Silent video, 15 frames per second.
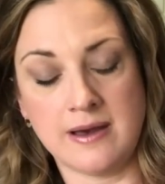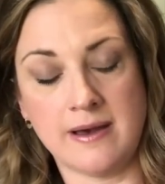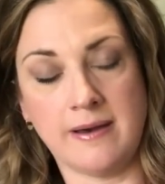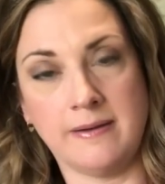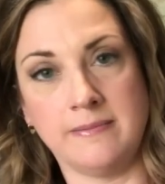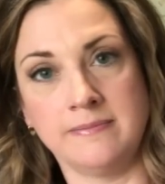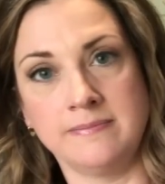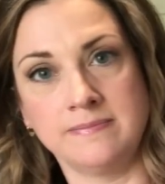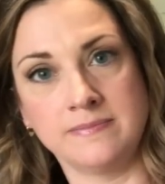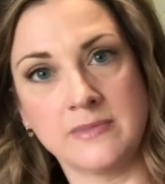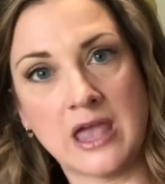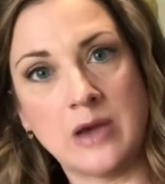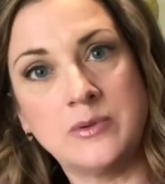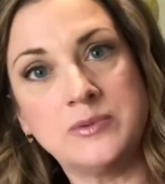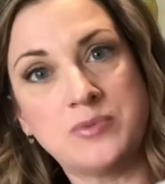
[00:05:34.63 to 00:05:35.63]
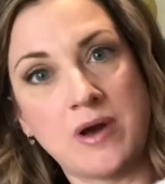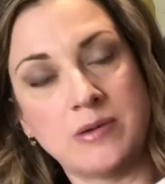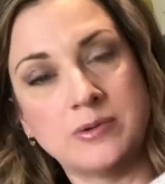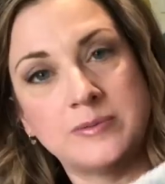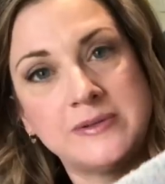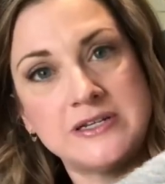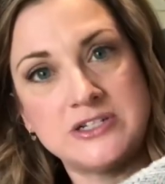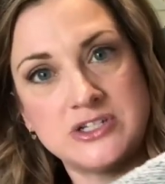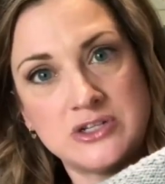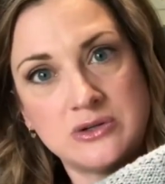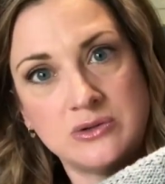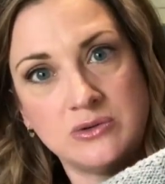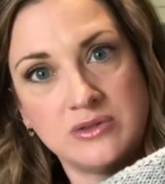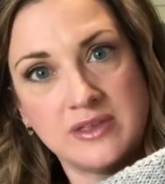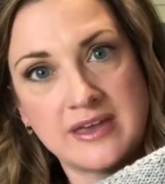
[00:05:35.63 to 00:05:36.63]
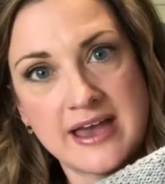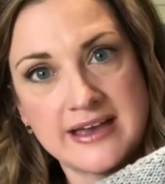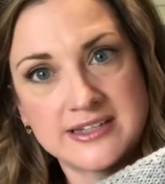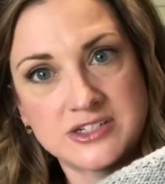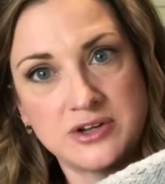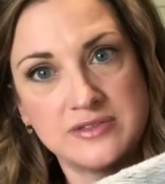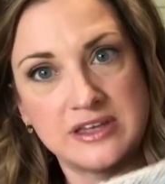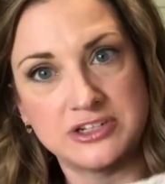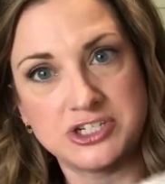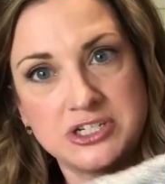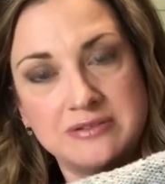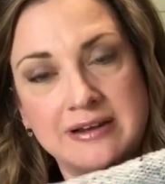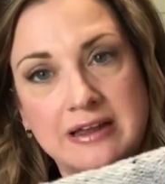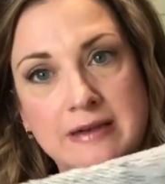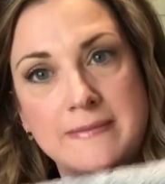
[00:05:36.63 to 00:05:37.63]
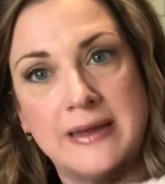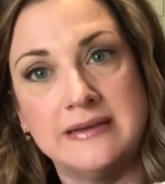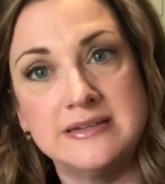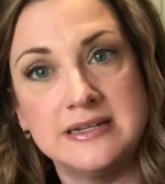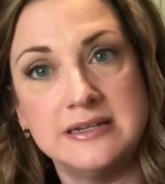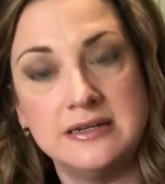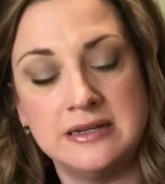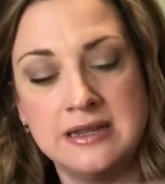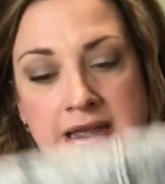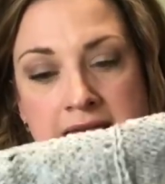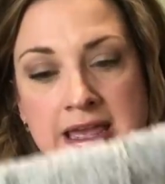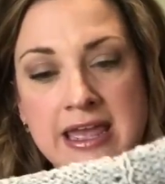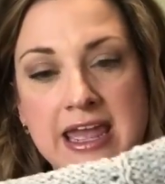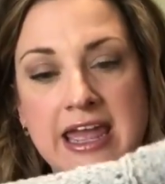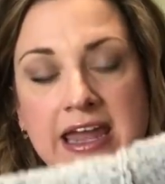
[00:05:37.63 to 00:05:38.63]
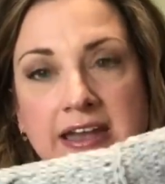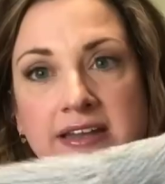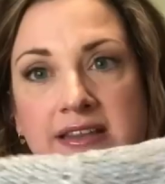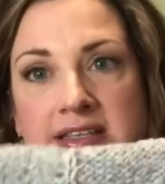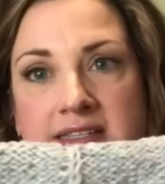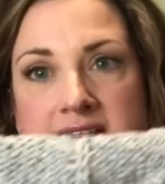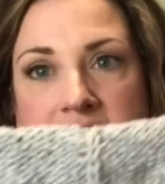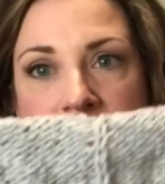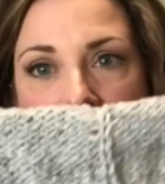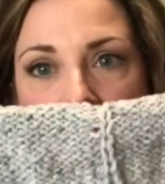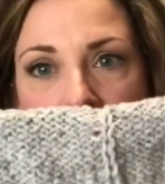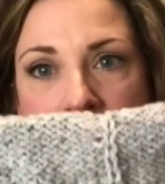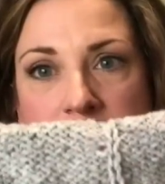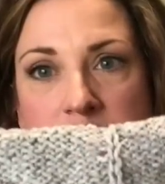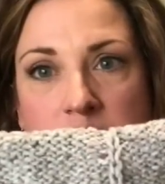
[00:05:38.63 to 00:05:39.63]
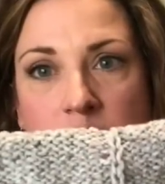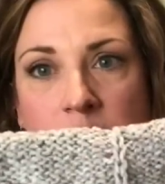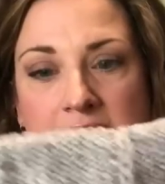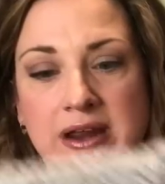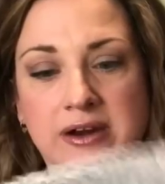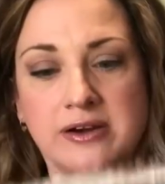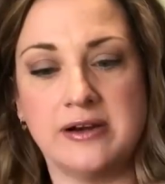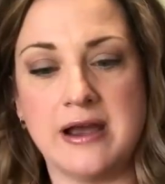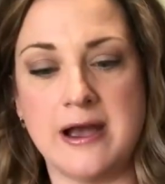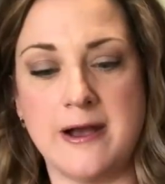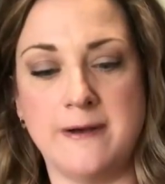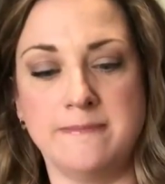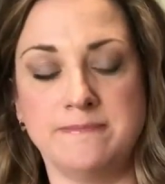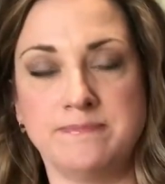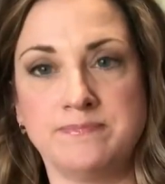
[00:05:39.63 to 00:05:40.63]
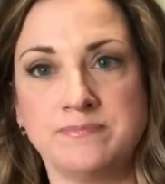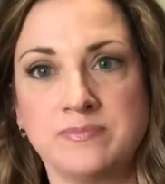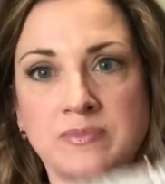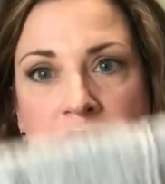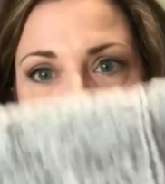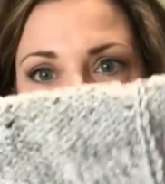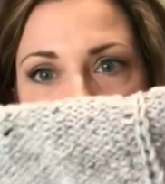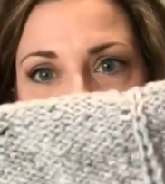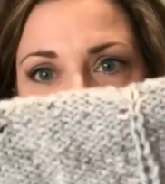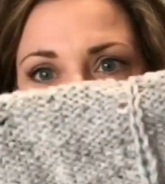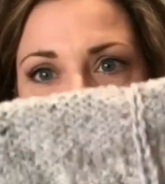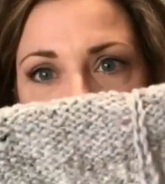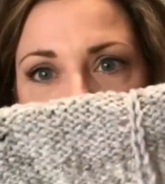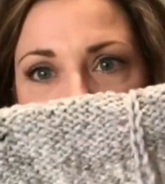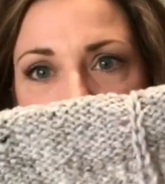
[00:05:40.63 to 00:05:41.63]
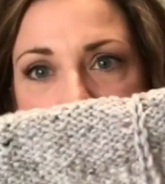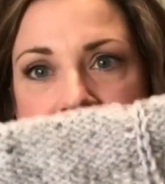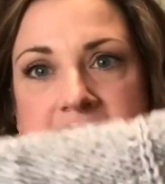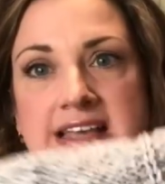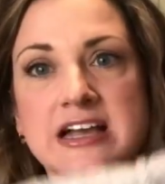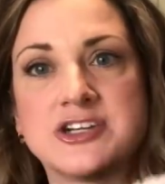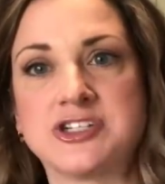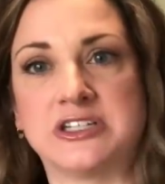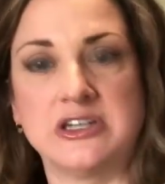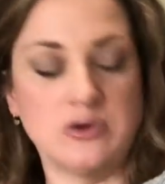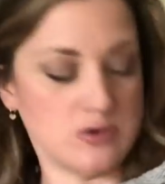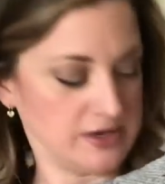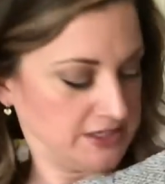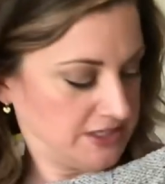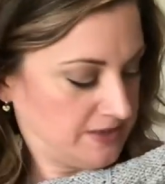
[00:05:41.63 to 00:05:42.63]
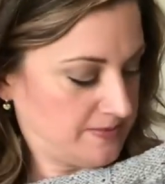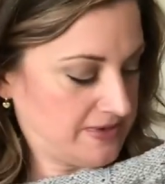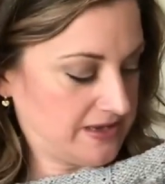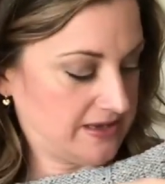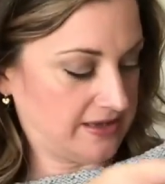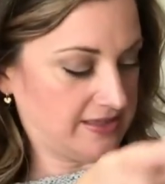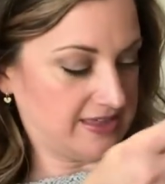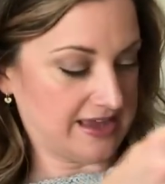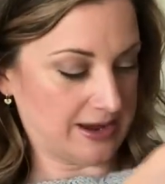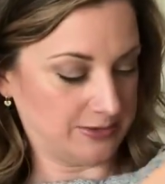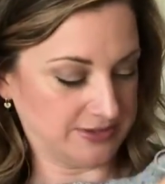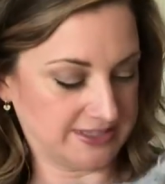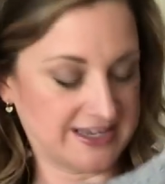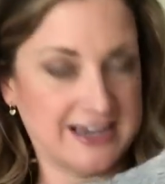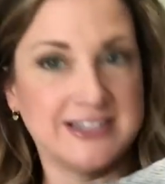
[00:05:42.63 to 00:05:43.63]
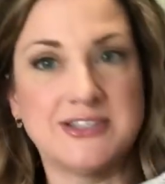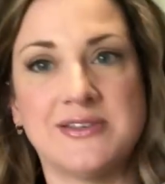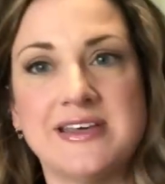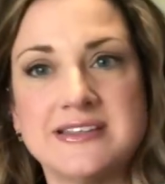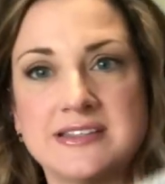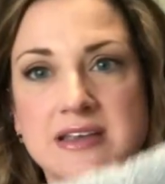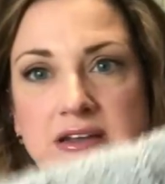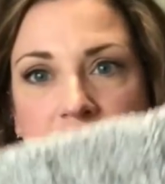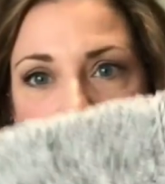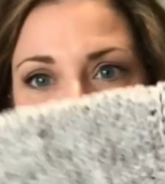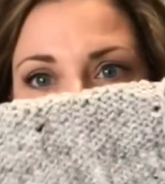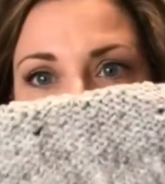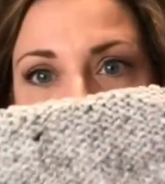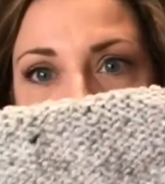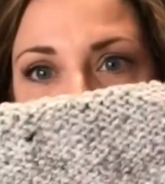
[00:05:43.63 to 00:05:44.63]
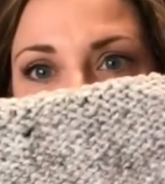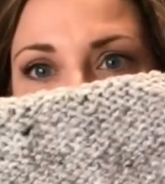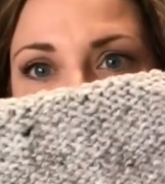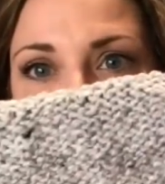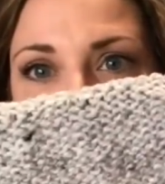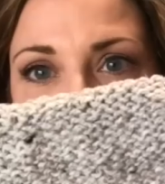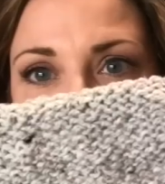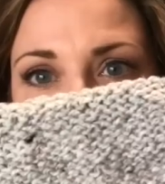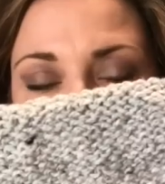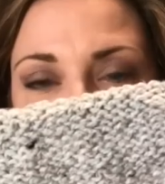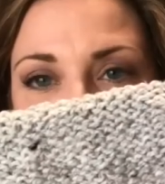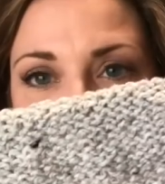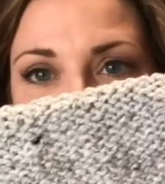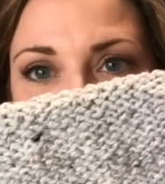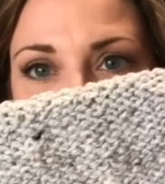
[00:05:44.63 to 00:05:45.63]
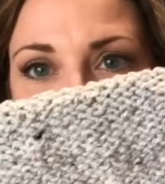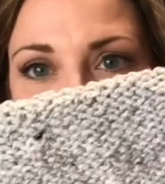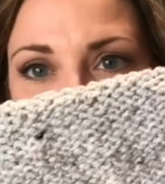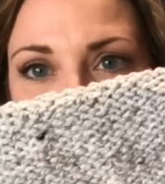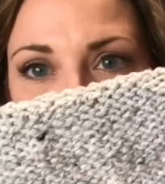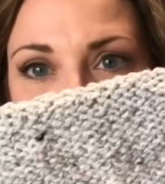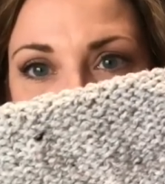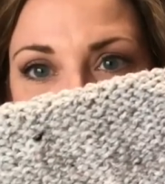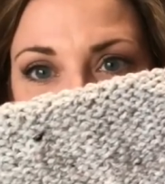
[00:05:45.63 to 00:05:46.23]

do the cast on that she recommended. And this is a sweater where the inside is actually going to be the outside. So that's kind of fun. I like stopping